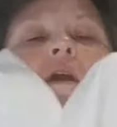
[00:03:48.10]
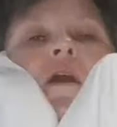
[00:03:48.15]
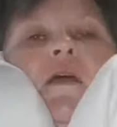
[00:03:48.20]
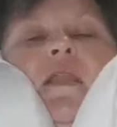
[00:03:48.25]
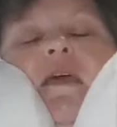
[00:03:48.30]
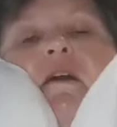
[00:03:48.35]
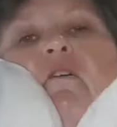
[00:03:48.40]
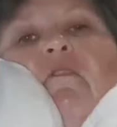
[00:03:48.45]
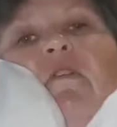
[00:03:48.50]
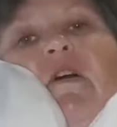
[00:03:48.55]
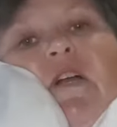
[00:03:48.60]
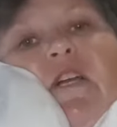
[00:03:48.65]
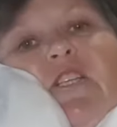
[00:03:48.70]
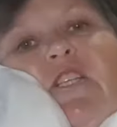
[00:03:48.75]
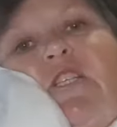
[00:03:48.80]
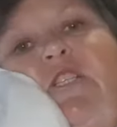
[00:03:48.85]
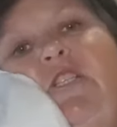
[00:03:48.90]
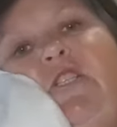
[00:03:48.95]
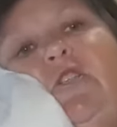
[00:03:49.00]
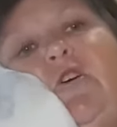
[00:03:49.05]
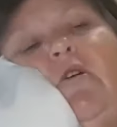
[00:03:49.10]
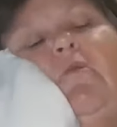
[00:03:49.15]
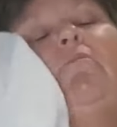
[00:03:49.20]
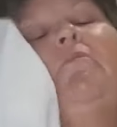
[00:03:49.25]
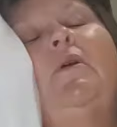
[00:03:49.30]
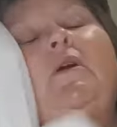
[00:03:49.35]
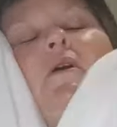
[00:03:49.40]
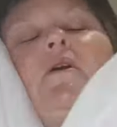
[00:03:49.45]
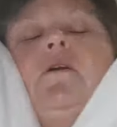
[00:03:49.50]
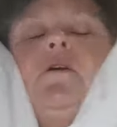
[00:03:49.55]
Now, if I can just
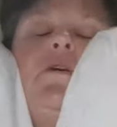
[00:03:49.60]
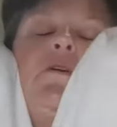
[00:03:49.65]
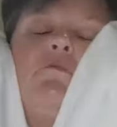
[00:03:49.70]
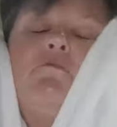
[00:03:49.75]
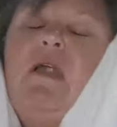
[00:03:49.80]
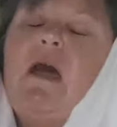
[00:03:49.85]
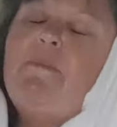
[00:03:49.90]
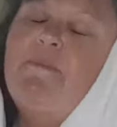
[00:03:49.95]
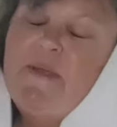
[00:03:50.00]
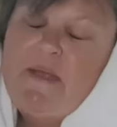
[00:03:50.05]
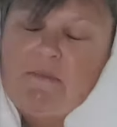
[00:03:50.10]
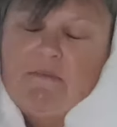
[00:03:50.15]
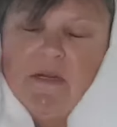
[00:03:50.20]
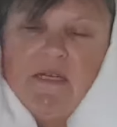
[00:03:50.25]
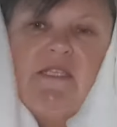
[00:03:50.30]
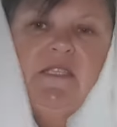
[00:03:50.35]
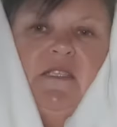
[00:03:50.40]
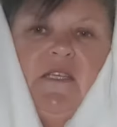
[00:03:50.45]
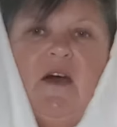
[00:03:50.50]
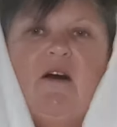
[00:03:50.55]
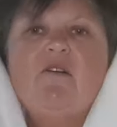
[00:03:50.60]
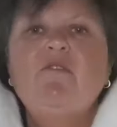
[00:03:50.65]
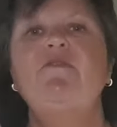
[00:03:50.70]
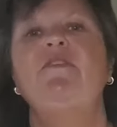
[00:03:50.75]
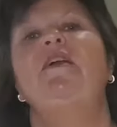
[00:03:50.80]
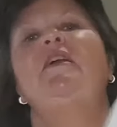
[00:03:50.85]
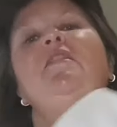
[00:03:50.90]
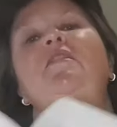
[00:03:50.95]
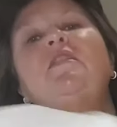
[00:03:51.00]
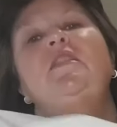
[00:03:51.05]
stop wrapping myself
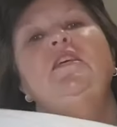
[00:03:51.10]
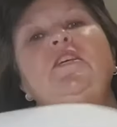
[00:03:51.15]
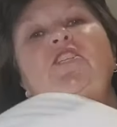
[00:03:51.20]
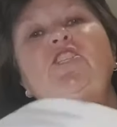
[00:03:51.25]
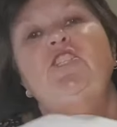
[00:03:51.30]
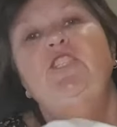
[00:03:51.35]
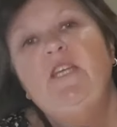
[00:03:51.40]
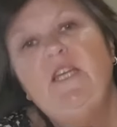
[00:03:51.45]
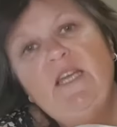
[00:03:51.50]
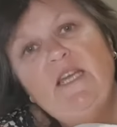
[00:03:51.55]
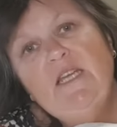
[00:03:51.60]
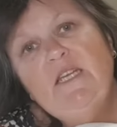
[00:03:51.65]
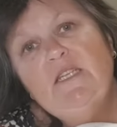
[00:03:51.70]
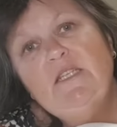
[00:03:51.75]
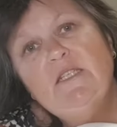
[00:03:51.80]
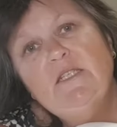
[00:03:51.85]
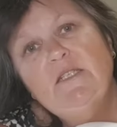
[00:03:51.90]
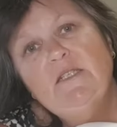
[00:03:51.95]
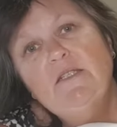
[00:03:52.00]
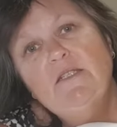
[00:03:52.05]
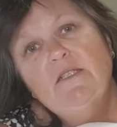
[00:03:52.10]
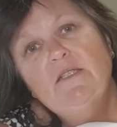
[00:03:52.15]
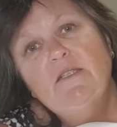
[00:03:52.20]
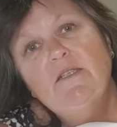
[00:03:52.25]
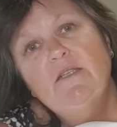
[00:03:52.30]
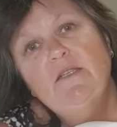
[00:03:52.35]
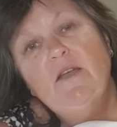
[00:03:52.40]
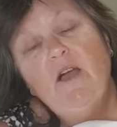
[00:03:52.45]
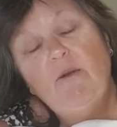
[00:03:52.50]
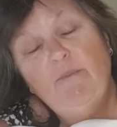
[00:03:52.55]
in this sheet,
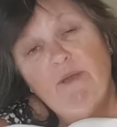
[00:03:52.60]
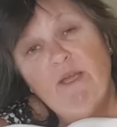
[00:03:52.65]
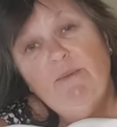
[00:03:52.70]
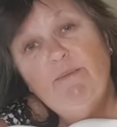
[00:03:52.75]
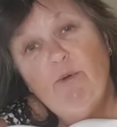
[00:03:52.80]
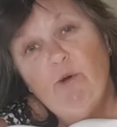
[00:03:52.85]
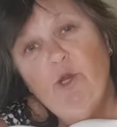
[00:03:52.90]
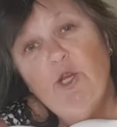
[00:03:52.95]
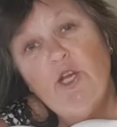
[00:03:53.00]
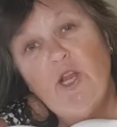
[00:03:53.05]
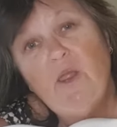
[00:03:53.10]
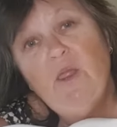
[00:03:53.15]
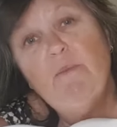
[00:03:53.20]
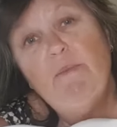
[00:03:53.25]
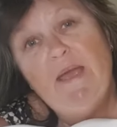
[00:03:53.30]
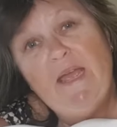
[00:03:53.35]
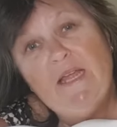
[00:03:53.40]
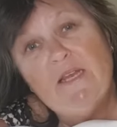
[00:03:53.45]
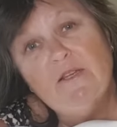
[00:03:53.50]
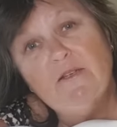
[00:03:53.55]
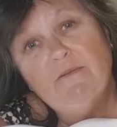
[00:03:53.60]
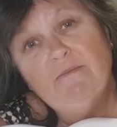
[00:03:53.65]
I'm going to put it on the bed.